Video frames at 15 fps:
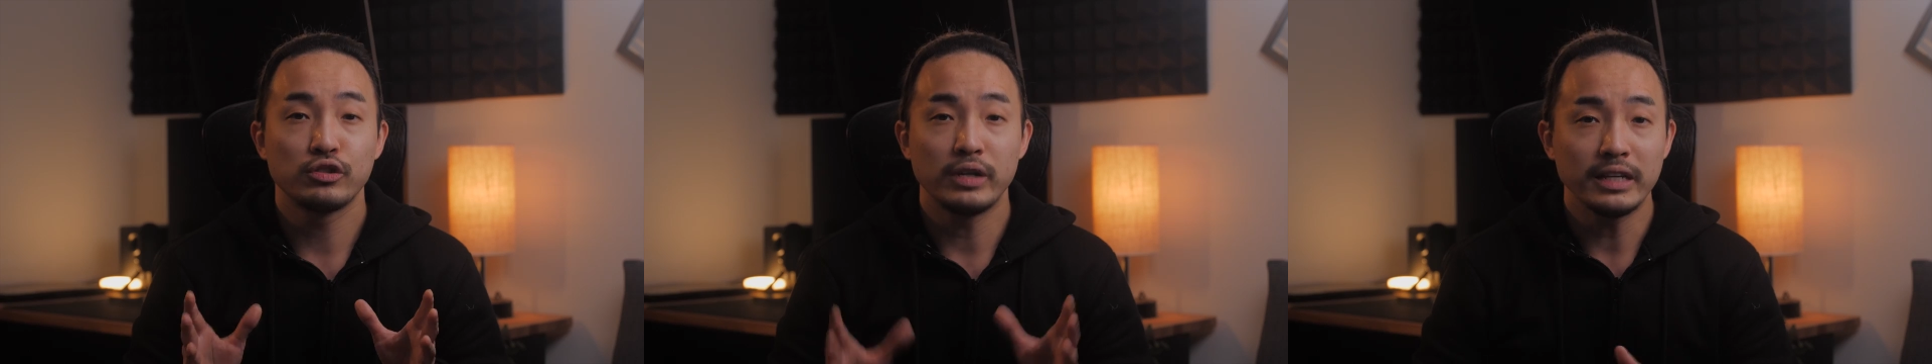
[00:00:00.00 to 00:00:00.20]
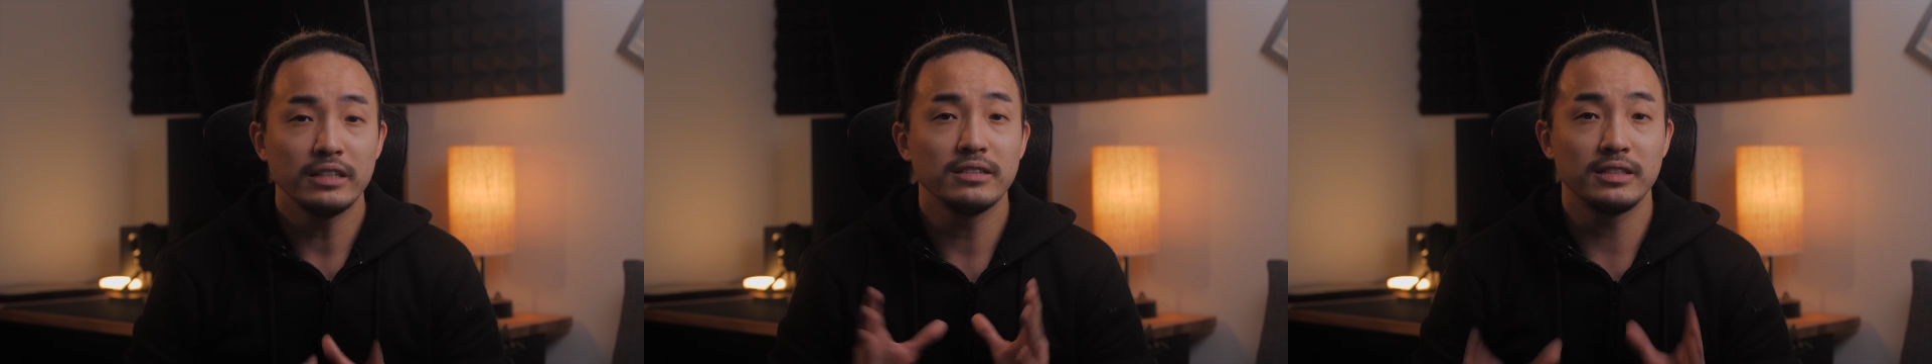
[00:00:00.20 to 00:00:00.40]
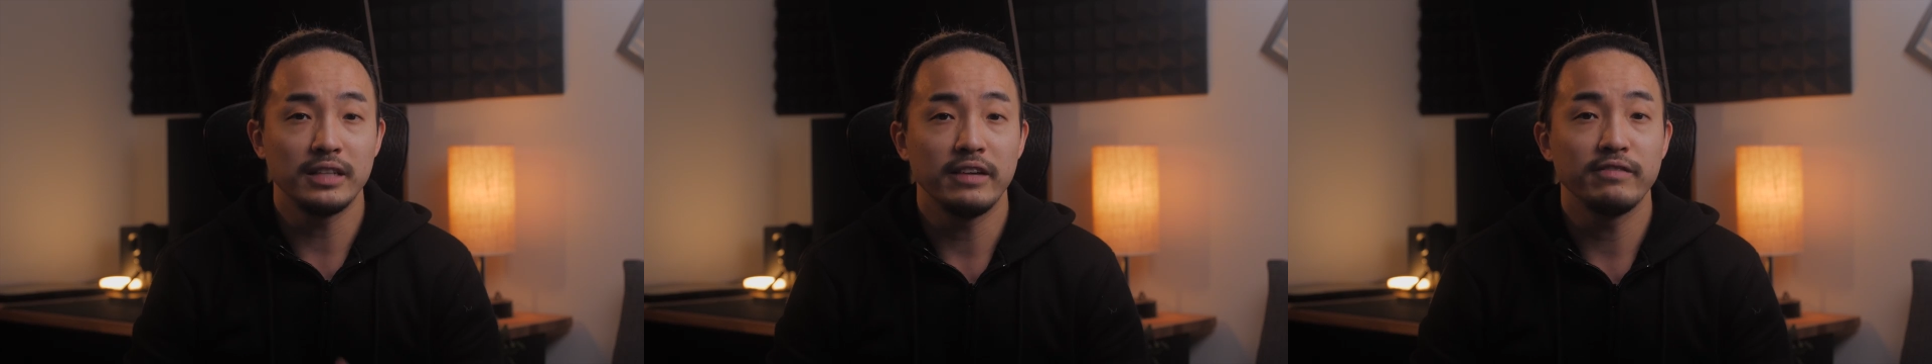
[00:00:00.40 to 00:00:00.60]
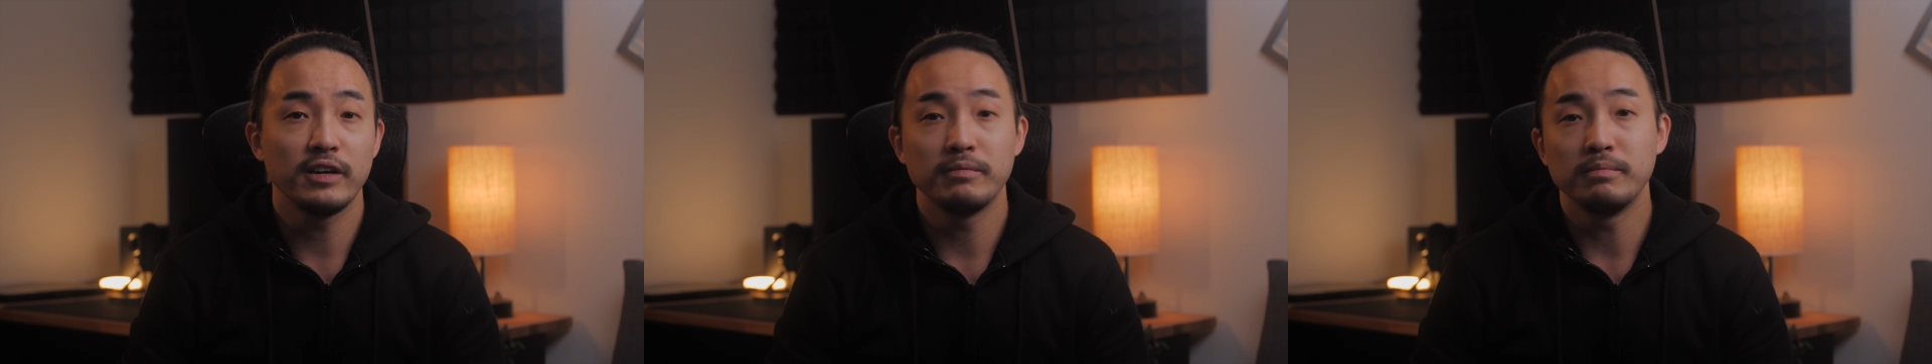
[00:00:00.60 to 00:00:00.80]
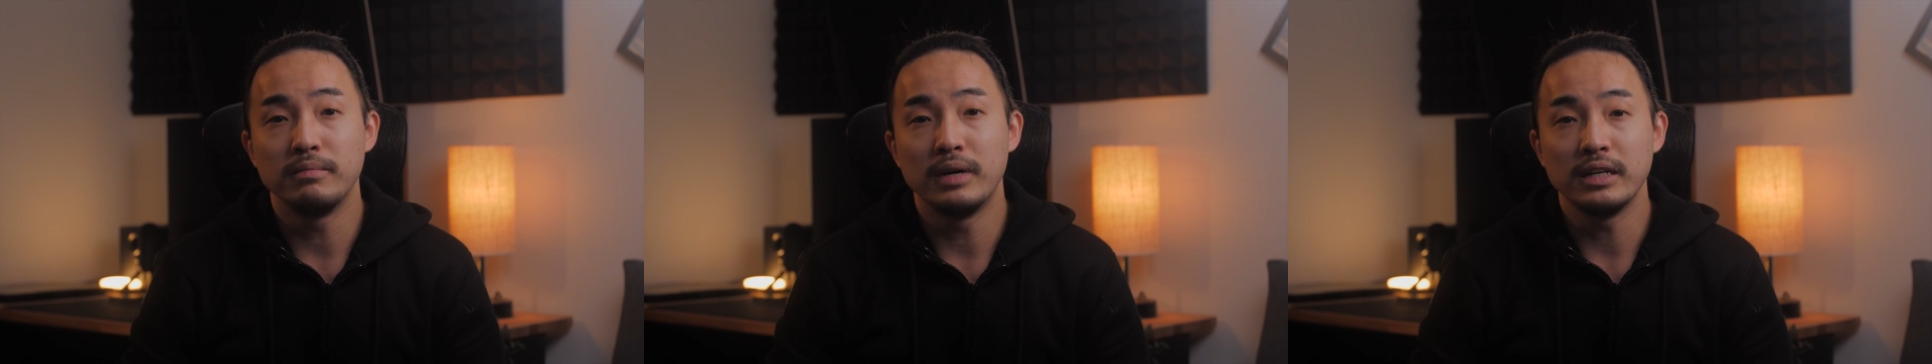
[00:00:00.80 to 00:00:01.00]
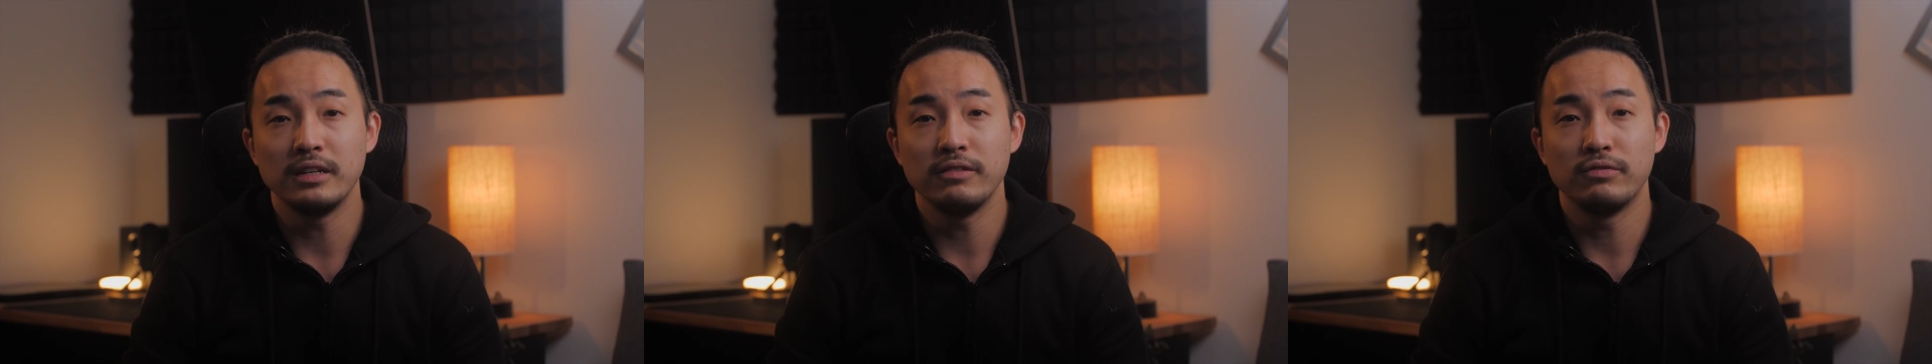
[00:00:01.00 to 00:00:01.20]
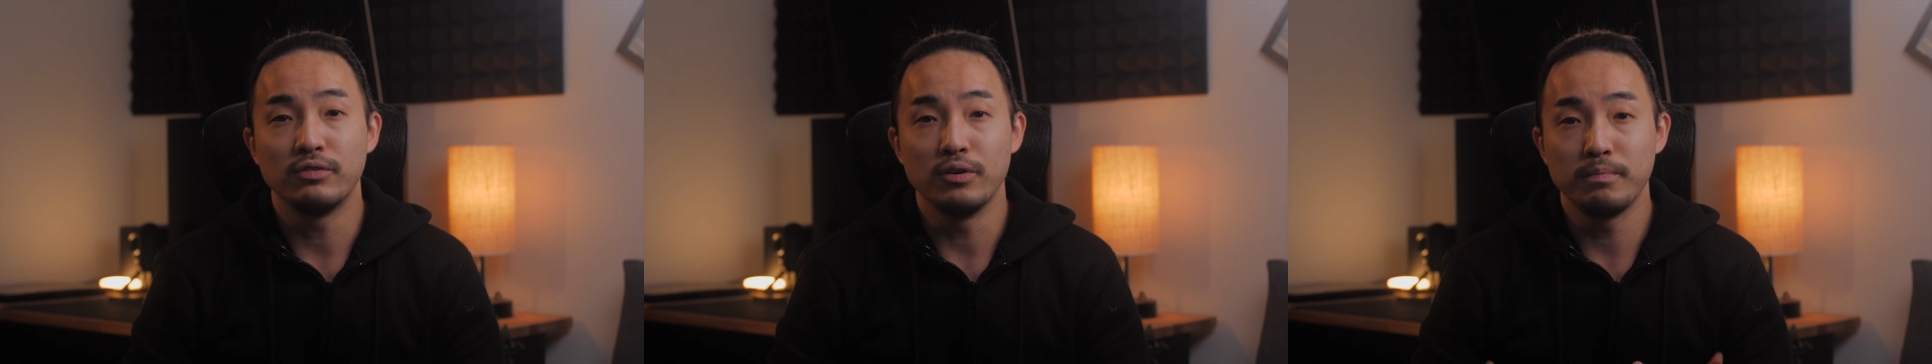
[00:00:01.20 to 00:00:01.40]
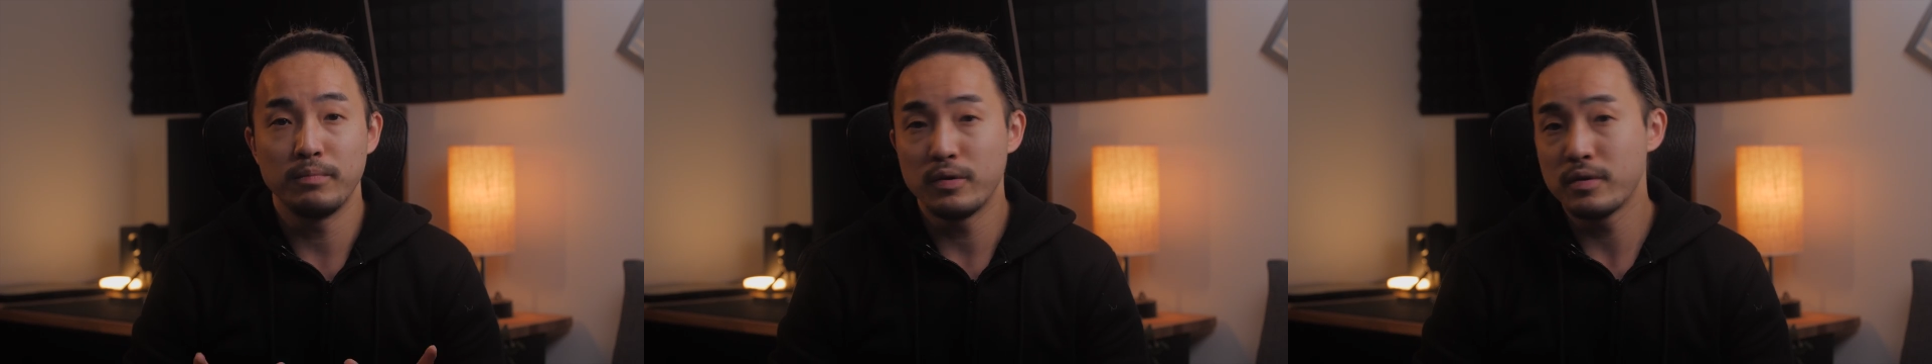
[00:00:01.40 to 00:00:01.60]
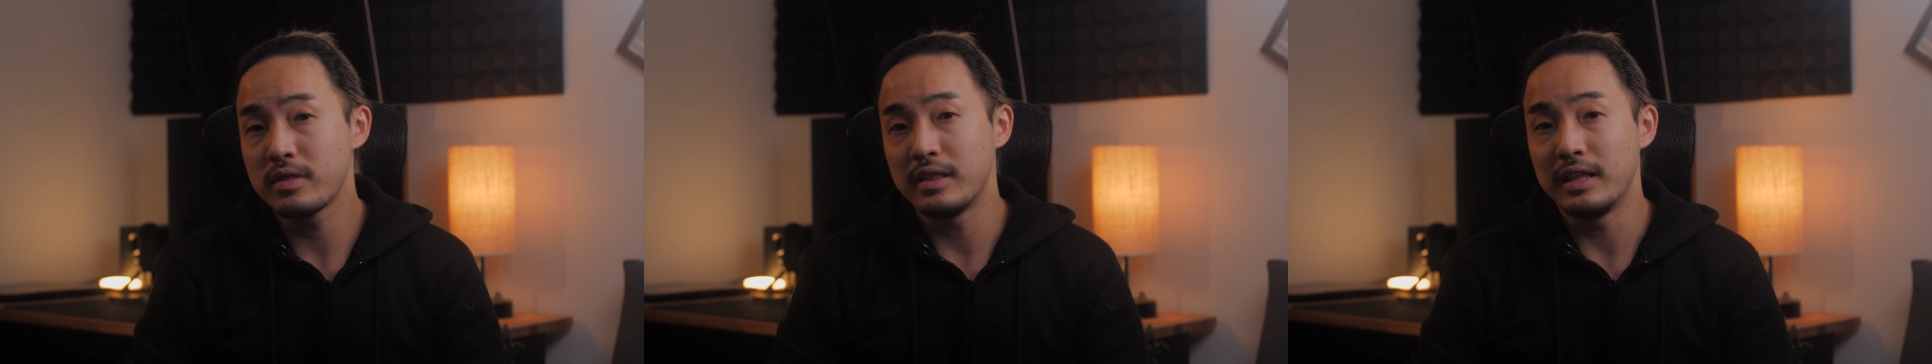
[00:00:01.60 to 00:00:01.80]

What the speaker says: try to save up money for both